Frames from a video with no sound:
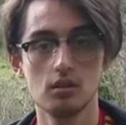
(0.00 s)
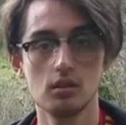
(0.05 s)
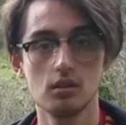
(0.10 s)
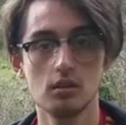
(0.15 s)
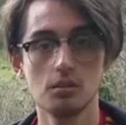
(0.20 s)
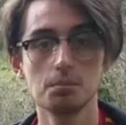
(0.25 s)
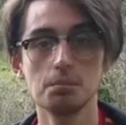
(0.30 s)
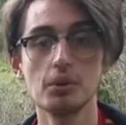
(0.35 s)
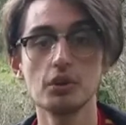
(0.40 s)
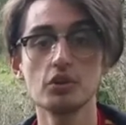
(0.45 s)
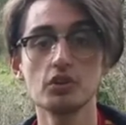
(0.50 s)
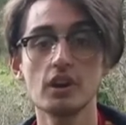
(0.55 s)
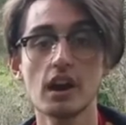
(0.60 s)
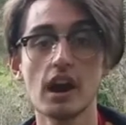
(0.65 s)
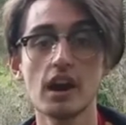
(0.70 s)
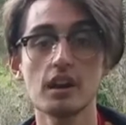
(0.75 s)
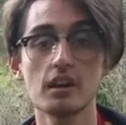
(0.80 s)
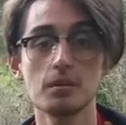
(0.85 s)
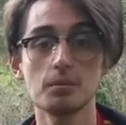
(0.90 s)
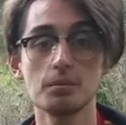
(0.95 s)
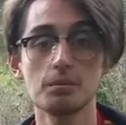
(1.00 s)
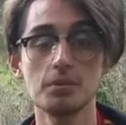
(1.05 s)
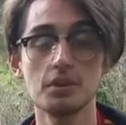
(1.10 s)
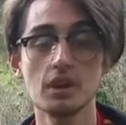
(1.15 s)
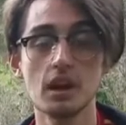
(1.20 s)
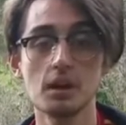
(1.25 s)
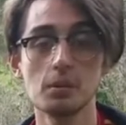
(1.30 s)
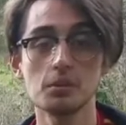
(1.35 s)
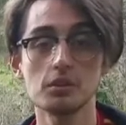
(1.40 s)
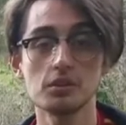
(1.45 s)
But you gotta be
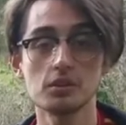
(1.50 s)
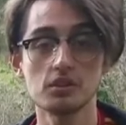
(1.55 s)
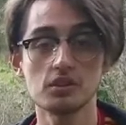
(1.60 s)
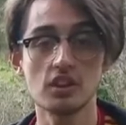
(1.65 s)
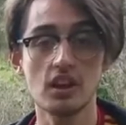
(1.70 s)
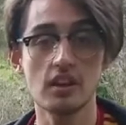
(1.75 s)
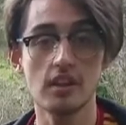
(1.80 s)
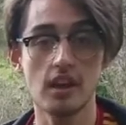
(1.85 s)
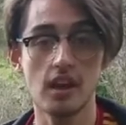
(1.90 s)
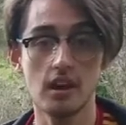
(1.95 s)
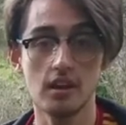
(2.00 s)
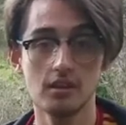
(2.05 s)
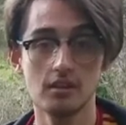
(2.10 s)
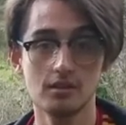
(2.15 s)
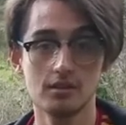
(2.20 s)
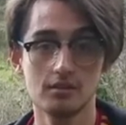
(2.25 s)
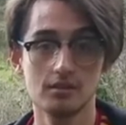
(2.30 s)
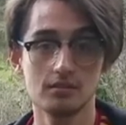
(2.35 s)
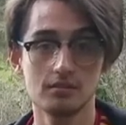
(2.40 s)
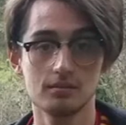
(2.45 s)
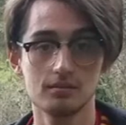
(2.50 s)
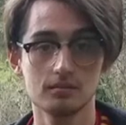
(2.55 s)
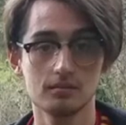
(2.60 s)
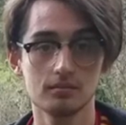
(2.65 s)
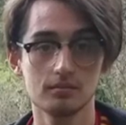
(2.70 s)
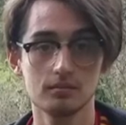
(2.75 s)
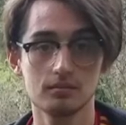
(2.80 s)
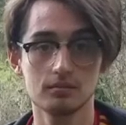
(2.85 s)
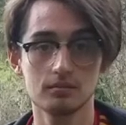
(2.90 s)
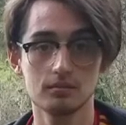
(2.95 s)
able to say that.
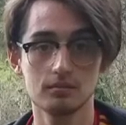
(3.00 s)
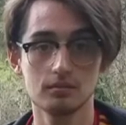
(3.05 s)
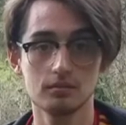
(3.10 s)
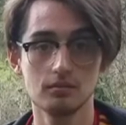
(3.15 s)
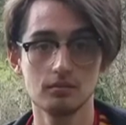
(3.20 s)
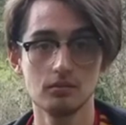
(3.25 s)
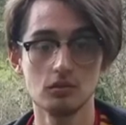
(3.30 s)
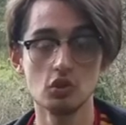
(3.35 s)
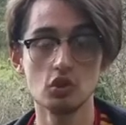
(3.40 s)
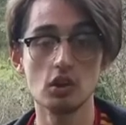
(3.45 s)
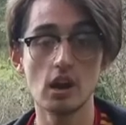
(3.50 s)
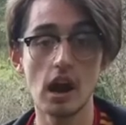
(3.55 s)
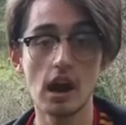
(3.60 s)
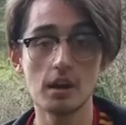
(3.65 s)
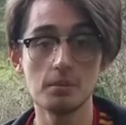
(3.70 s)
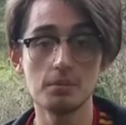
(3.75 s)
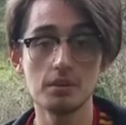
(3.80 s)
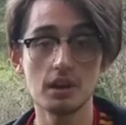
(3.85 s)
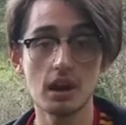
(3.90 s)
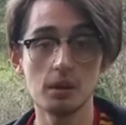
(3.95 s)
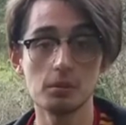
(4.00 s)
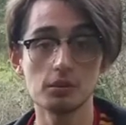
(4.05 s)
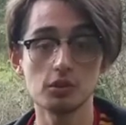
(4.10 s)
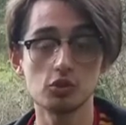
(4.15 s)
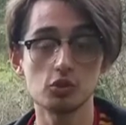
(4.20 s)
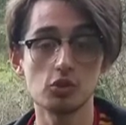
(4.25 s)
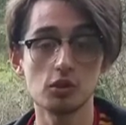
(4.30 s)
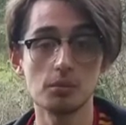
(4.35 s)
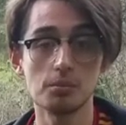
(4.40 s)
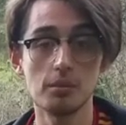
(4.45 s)
You gotta be able to
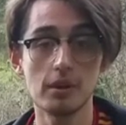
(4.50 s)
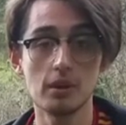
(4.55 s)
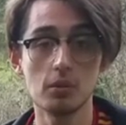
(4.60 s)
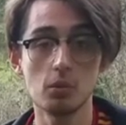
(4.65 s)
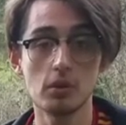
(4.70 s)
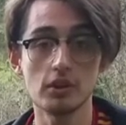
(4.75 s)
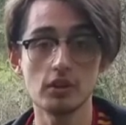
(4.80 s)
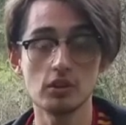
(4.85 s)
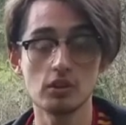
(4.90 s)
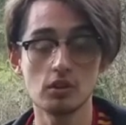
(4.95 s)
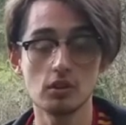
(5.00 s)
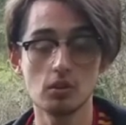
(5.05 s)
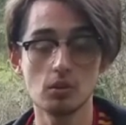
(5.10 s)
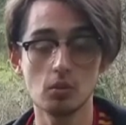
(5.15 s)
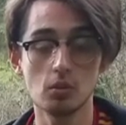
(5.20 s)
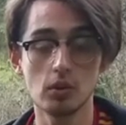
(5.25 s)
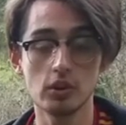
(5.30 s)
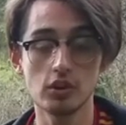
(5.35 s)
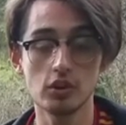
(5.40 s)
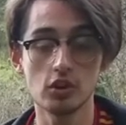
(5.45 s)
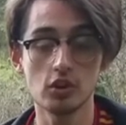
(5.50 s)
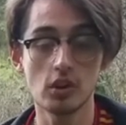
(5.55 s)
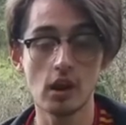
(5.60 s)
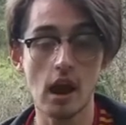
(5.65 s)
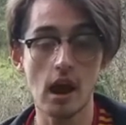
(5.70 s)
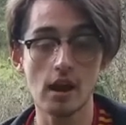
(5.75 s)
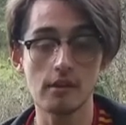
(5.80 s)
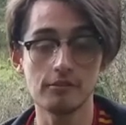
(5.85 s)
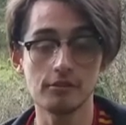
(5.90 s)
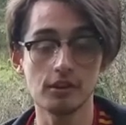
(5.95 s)
admit when you're not
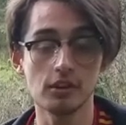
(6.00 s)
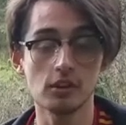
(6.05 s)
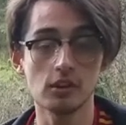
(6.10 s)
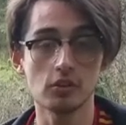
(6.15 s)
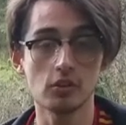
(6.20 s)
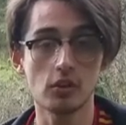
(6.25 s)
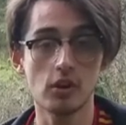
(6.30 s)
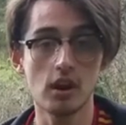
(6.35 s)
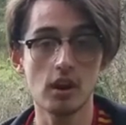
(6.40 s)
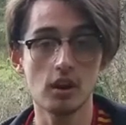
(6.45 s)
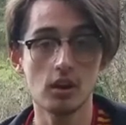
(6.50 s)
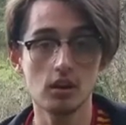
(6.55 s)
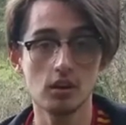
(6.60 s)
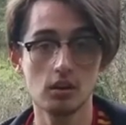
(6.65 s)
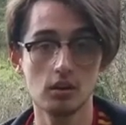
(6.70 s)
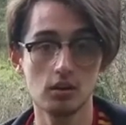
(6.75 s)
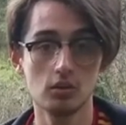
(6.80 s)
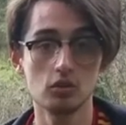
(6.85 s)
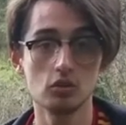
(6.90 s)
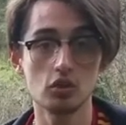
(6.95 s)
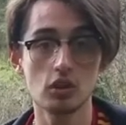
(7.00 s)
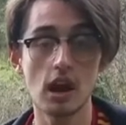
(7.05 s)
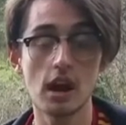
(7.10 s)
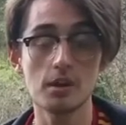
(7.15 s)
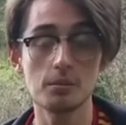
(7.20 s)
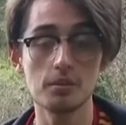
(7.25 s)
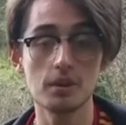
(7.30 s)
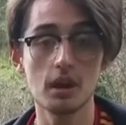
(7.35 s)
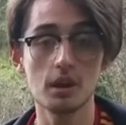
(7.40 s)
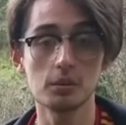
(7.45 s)
feeling great. You gotta
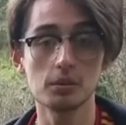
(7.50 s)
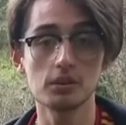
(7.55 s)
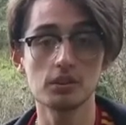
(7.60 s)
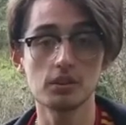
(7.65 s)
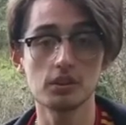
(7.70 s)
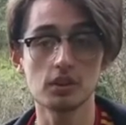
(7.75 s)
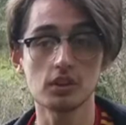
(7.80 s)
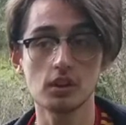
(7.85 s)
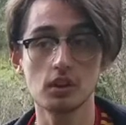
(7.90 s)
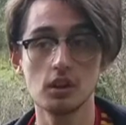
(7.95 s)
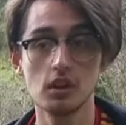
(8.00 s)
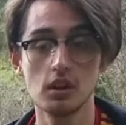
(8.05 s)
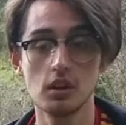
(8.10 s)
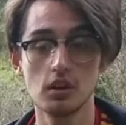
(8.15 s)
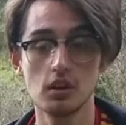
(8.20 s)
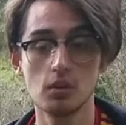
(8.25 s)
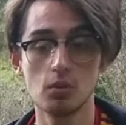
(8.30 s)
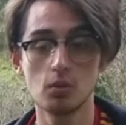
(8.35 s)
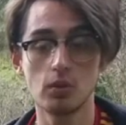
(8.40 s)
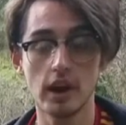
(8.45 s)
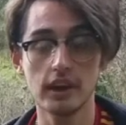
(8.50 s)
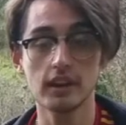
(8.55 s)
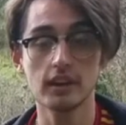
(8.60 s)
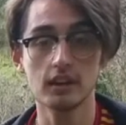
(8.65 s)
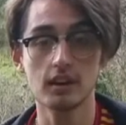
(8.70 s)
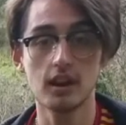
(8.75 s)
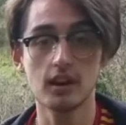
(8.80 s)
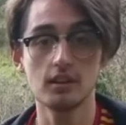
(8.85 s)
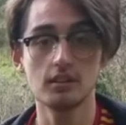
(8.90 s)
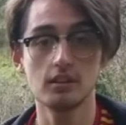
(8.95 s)
be able to
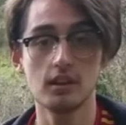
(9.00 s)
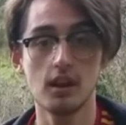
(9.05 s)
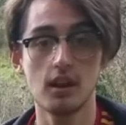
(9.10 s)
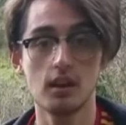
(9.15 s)
recognize that.